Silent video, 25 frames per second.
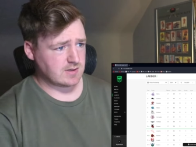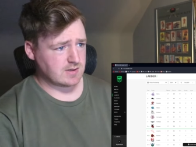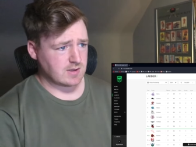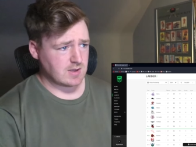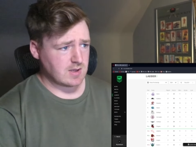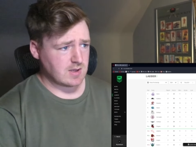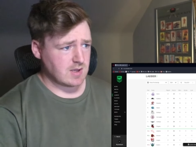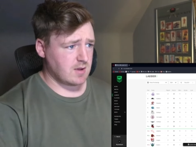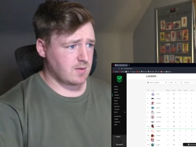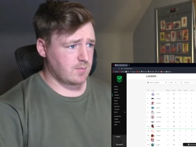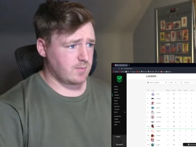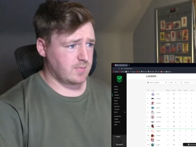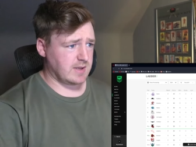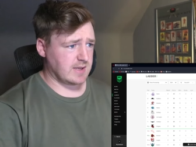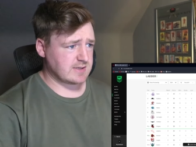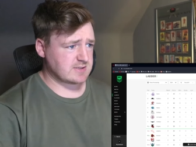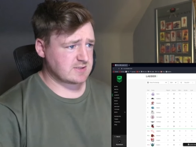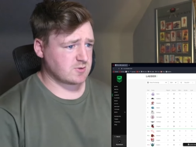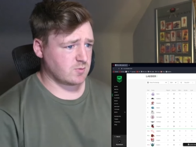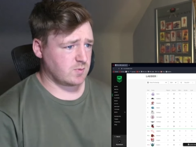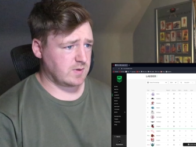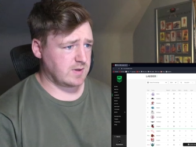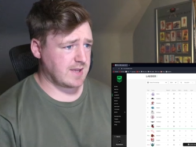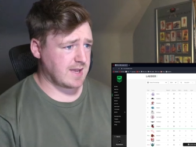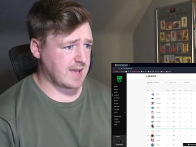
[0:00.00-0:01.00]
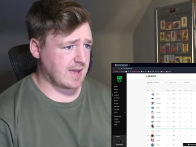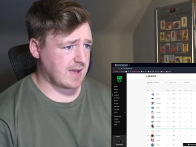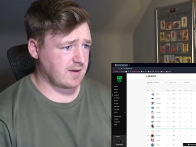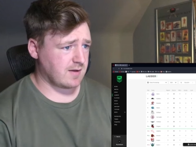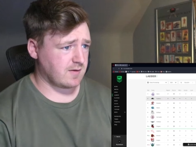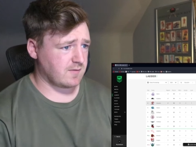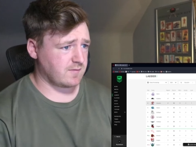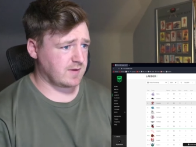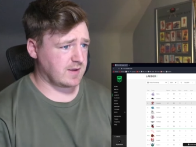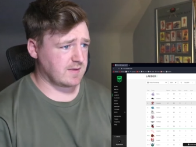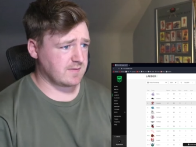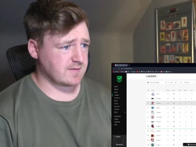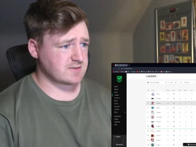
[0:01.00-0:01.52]
But yeah, so we
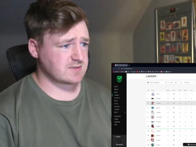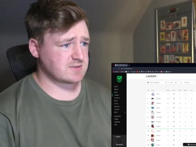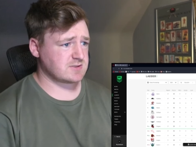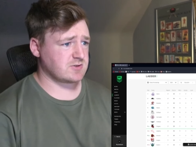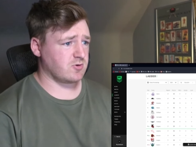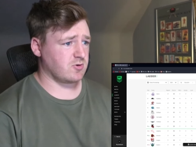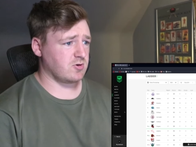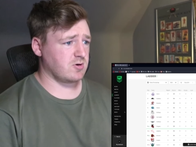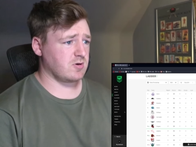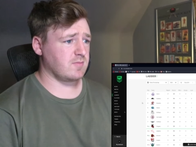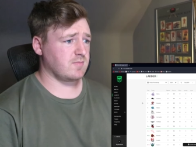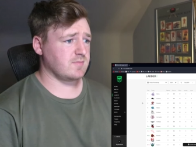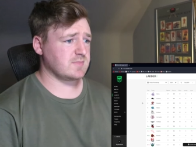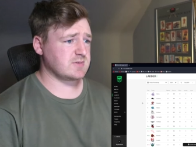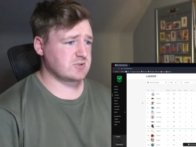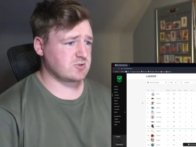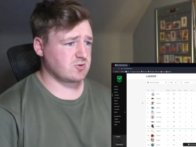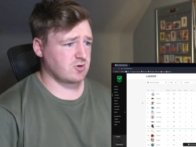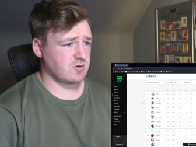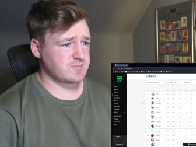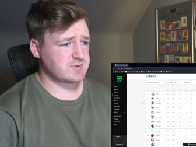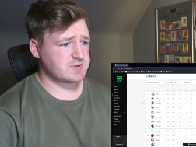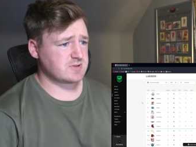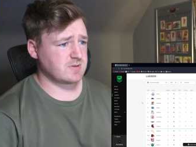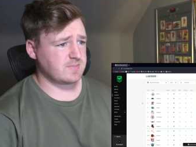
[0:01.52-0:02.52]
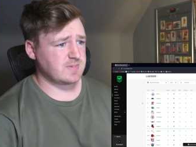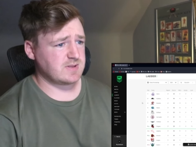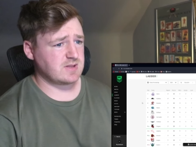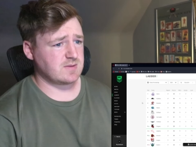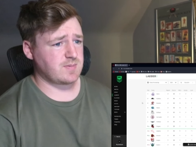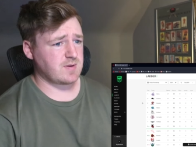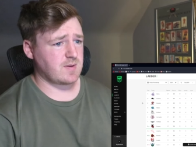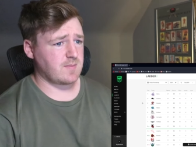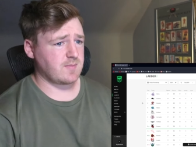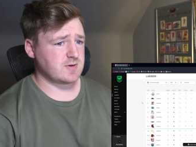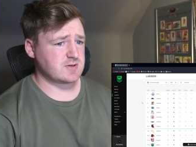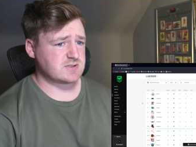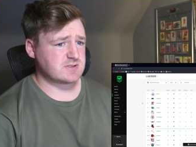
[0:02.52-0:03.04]
have, yeah, the Storm. Storm should be the
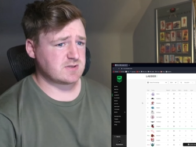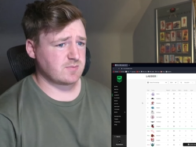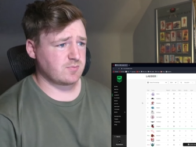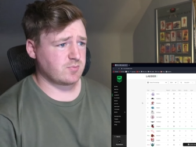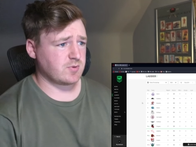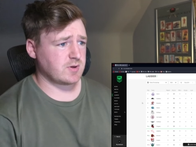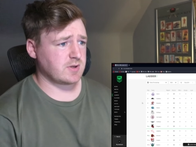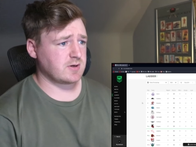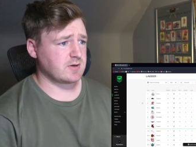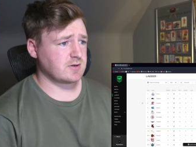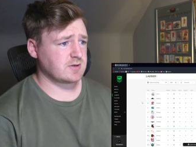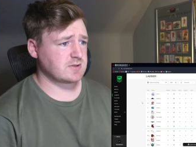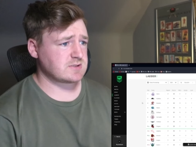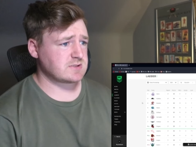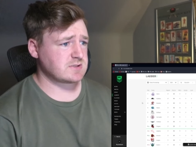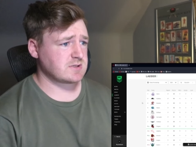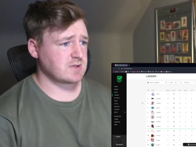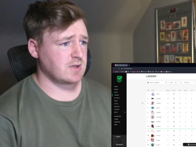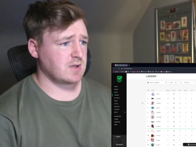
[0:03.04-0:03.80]
premiership winners.